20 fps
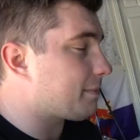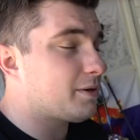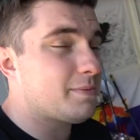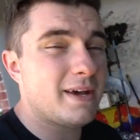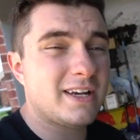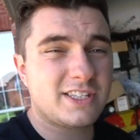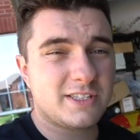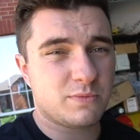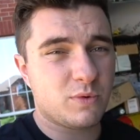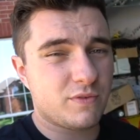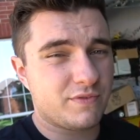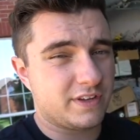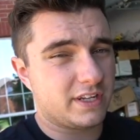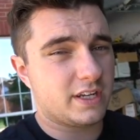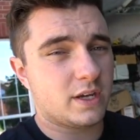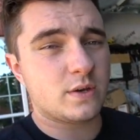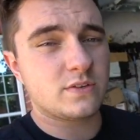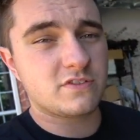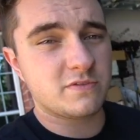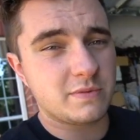I'm gonna make some more
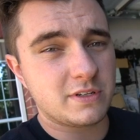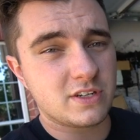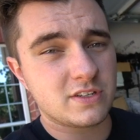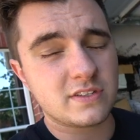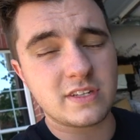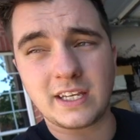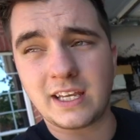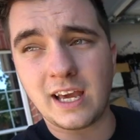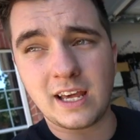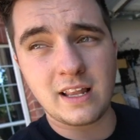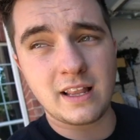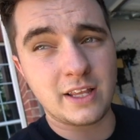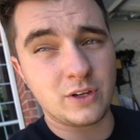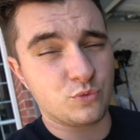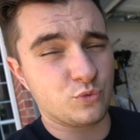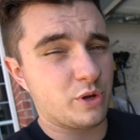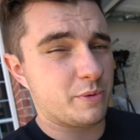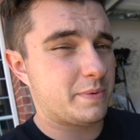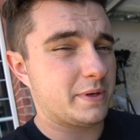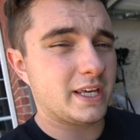videos of me just like kind of
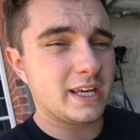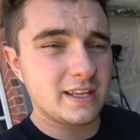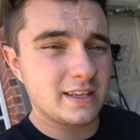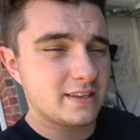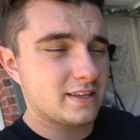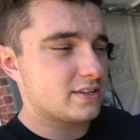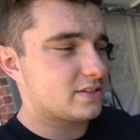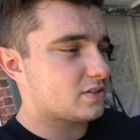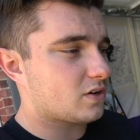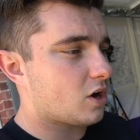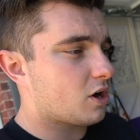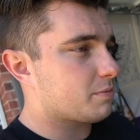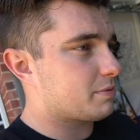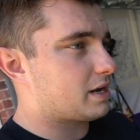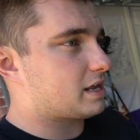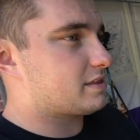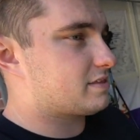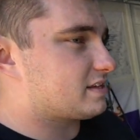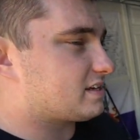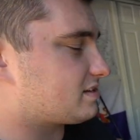like ripping it in this car,
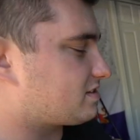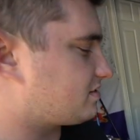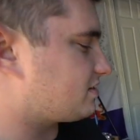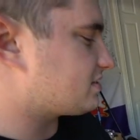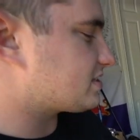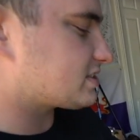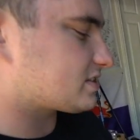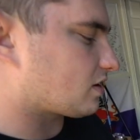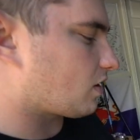but I think this